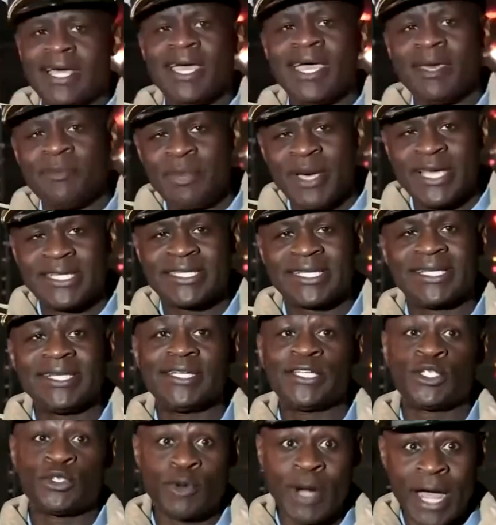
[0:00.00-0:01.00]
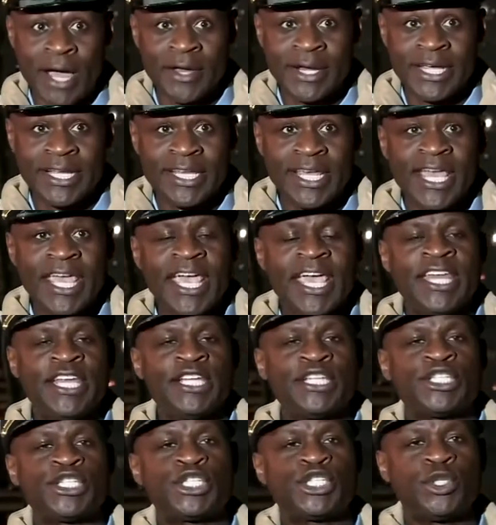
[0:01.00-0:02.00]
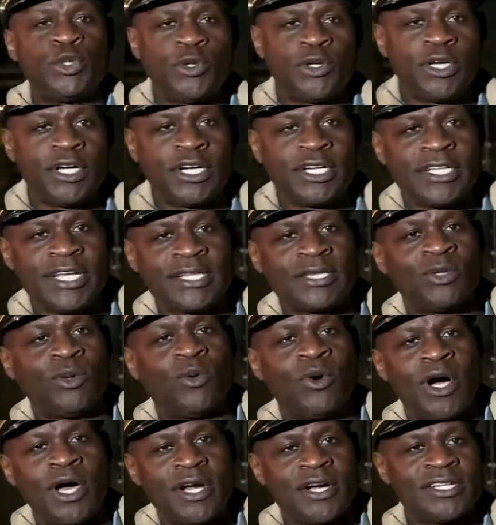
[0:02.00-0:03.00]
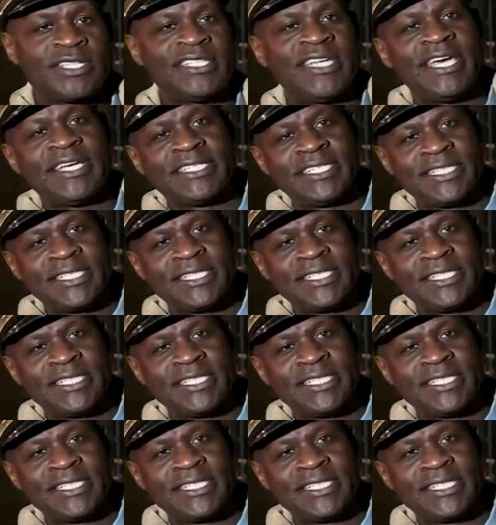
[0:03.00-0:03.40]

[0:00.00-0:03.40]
and basically drown it and ensure that the water stays